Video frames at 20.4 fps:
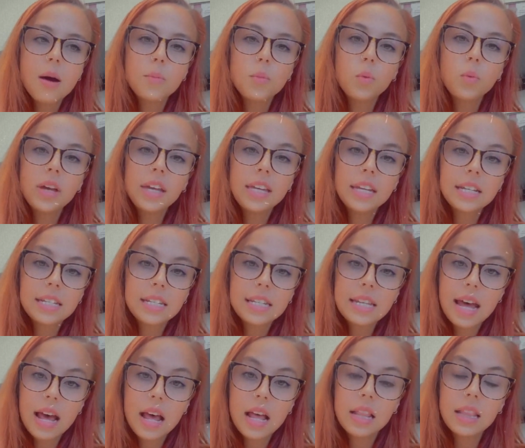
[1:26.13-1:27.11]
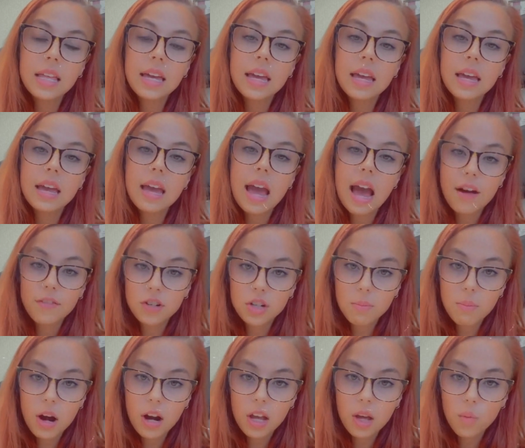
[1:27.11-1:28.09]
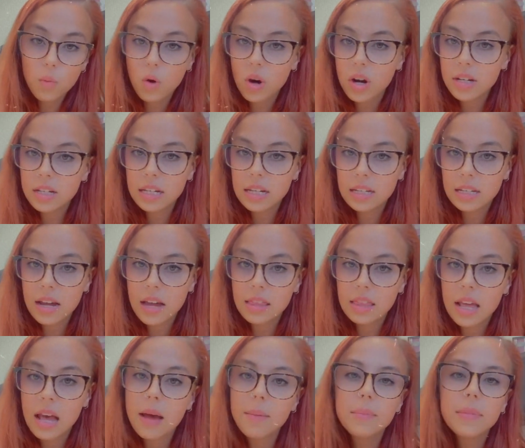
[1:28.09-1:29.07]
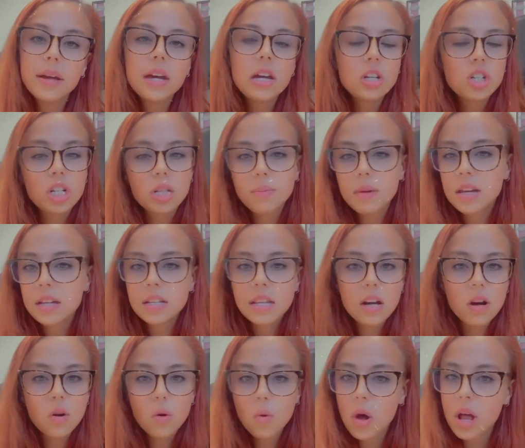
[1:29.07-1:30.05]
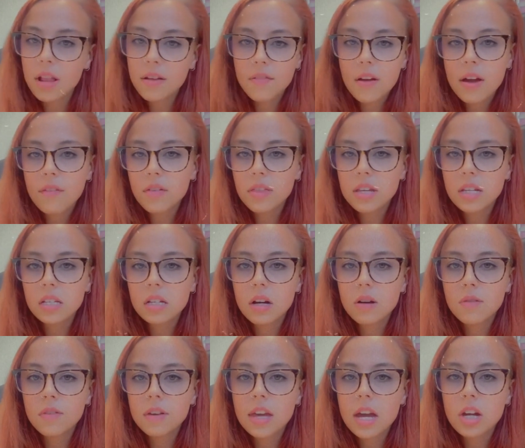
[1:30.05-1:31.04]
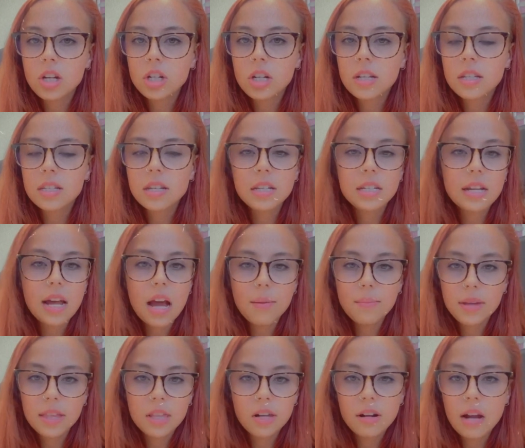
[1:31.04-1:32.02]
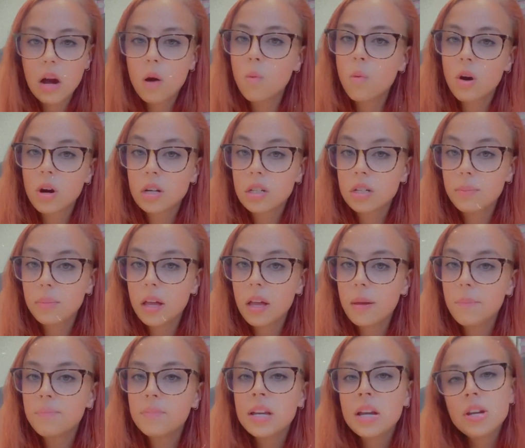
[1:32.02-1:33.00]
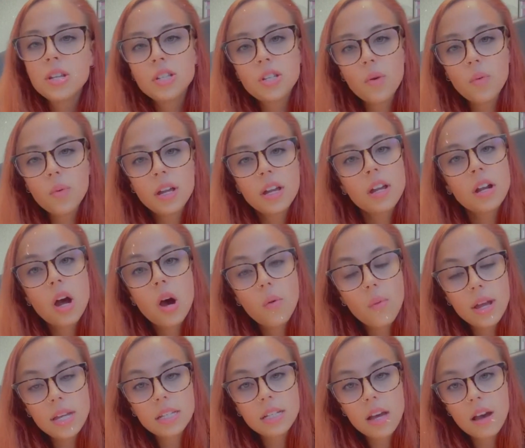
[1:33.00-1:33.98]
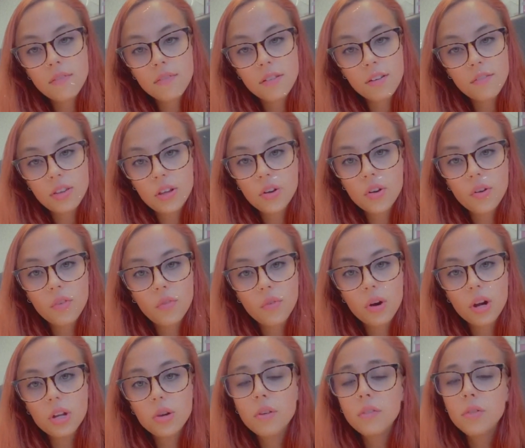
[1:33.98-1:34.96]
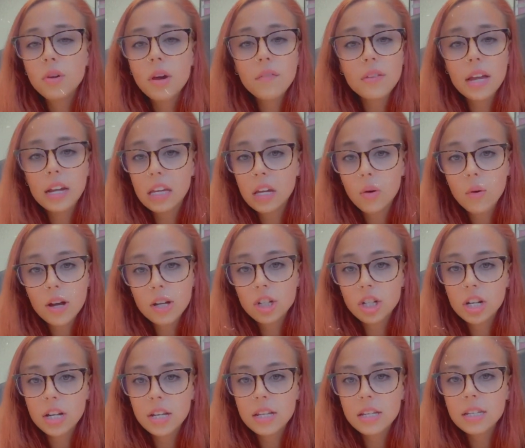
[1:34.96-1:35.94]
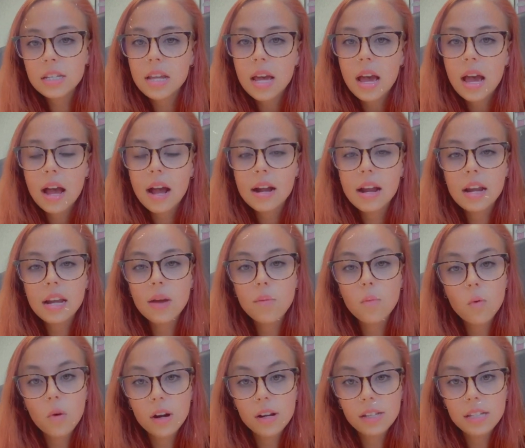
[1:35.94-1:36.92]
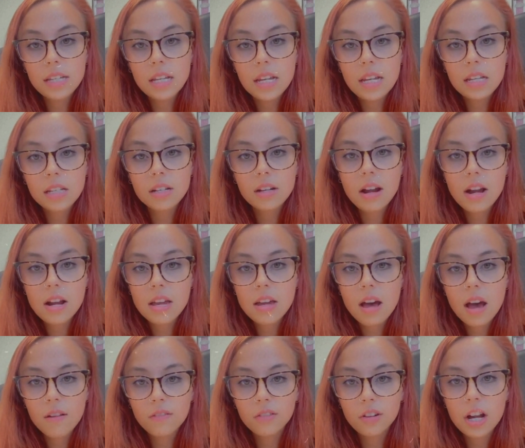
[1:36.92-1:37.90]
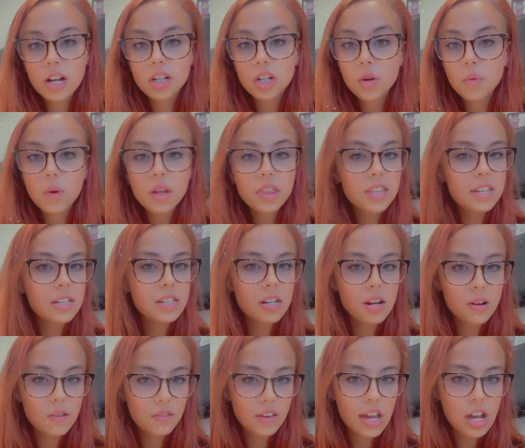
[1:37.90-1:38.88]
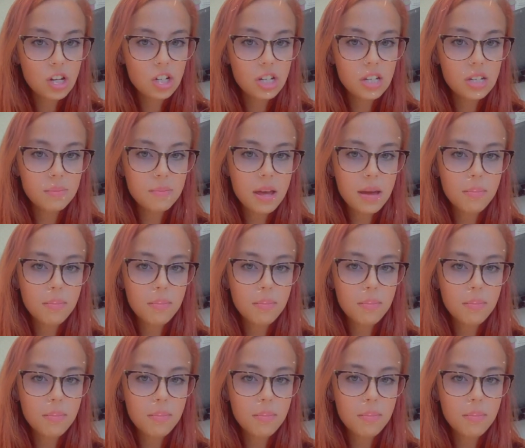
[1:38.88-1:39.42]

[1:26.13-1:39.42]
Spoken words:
we can sell aftermarket warranties on them. Just because they don't qualify for these certifications does not mean they're not warrantable. So we can always cover a vehicle for you. If you have any questions on any warranties or any coverage or what these certifications